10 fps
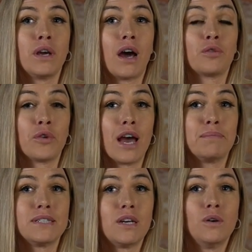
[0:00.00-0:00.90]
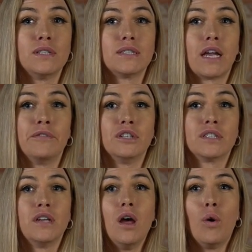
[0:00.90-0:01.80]
We got three episodes instead of
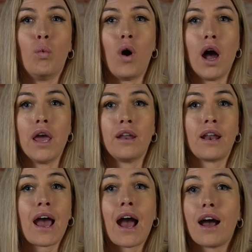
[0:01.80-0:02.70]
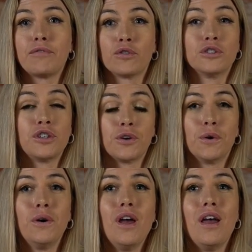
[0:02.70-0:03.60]
just one and a half or
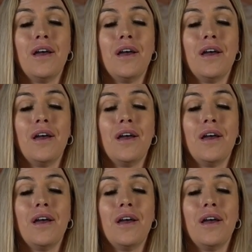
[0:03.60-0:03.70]
two.